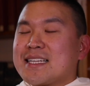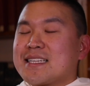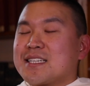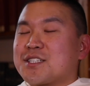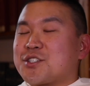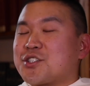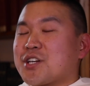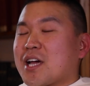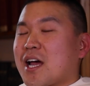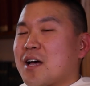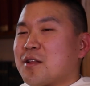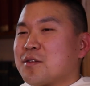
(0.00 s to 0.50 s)
The
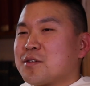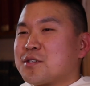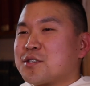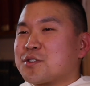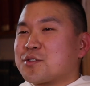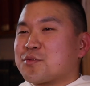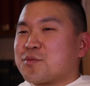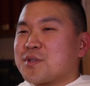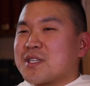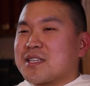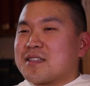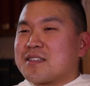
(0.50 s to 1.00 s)

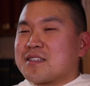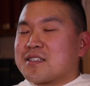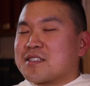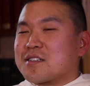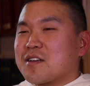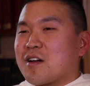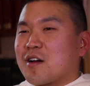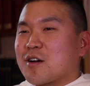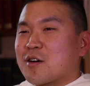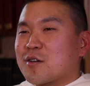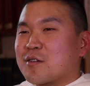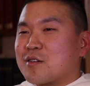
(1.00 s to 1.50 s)
challenge with the
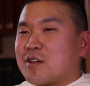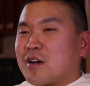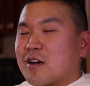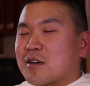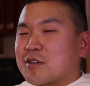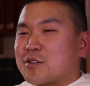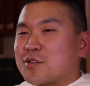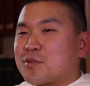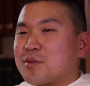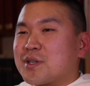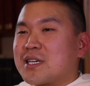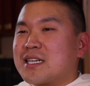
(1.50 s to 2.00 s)
Sacra
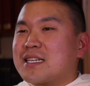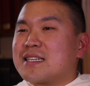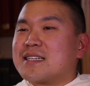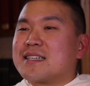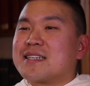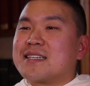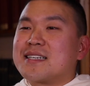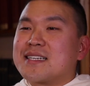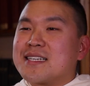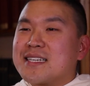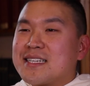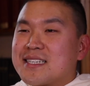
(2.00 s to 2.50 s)

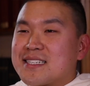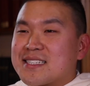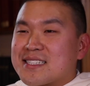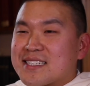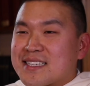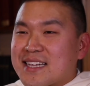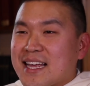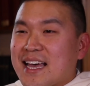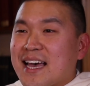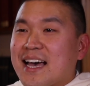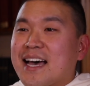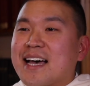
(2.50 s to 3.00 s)
Doctrina
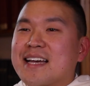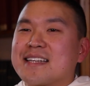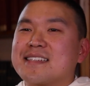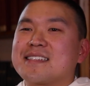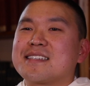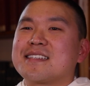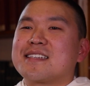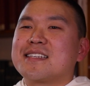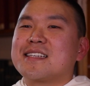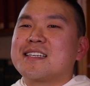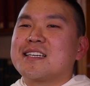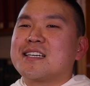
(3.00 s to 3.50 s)
is
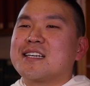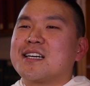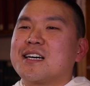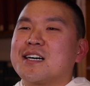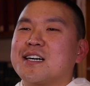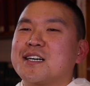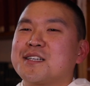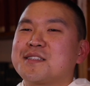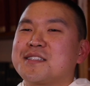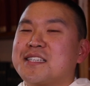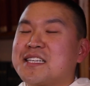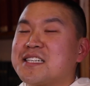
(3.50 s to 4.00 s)
that
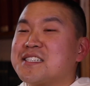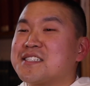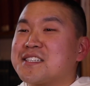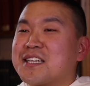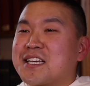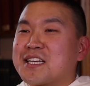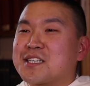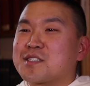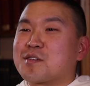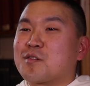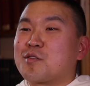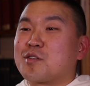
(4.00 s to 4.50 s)
these
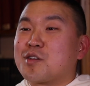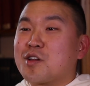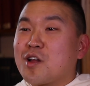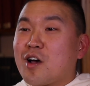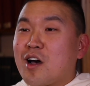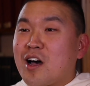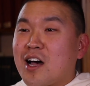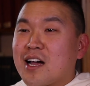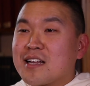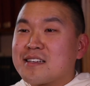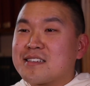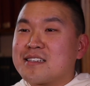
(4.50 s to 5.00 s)
things are
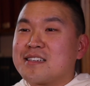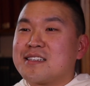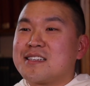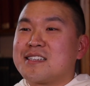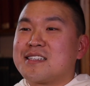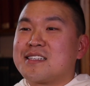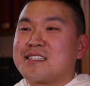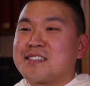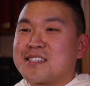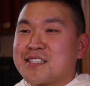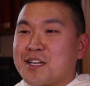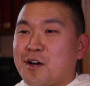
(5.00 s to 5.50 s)
not
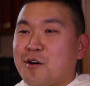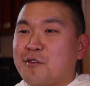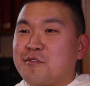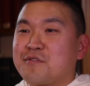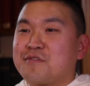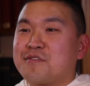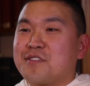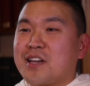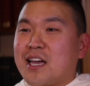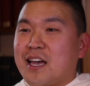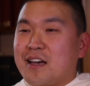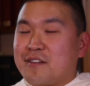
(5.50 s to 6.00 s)

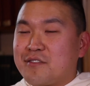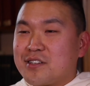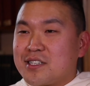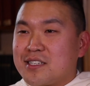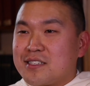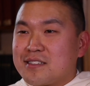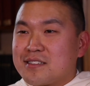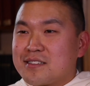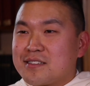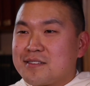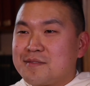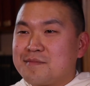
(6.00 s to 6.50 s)

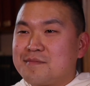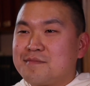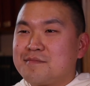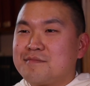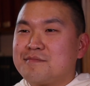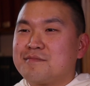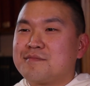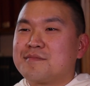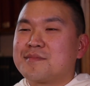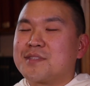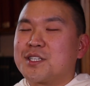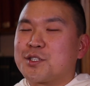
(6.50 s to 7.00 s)
self-evident.
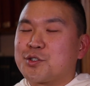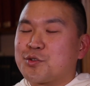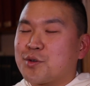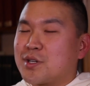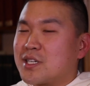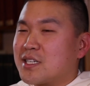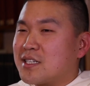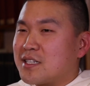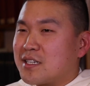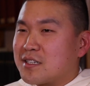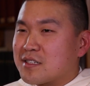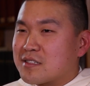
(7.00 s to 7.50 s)
The
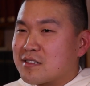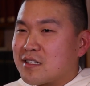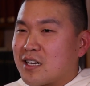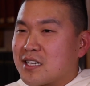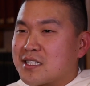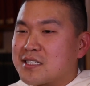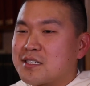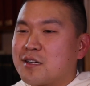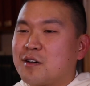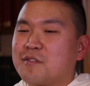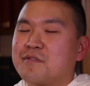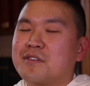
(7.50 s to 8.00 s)
Trinity is
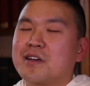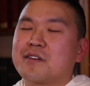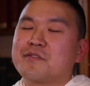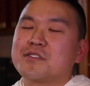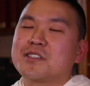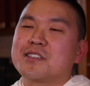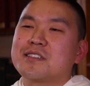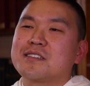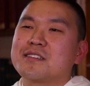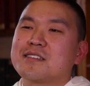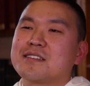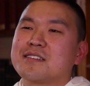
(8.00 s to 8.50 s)
not
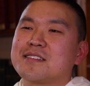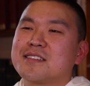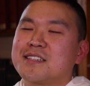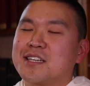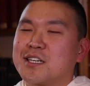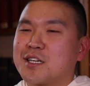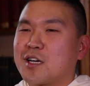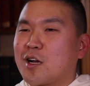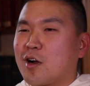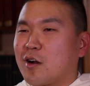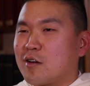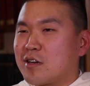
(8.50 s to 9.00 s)
self-evident.
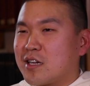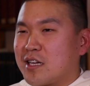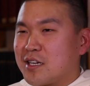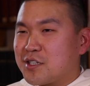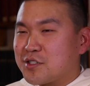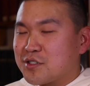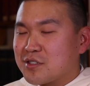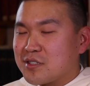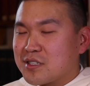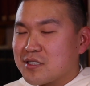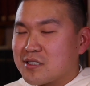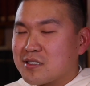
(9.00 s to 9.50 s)
The
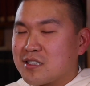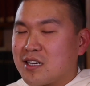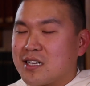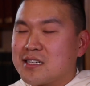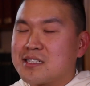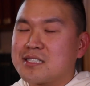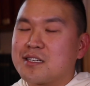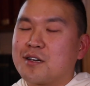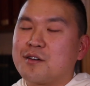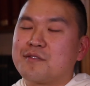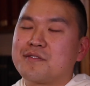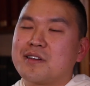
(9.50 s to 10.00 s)
Incarnation is
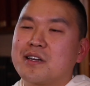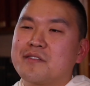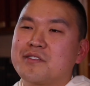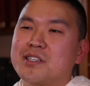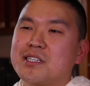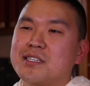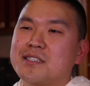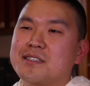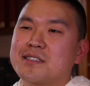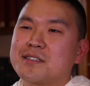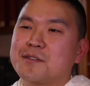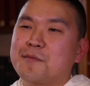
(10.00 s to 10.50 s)
not
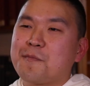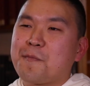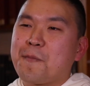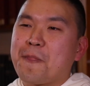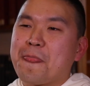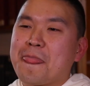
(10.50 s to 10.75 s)
self-evident.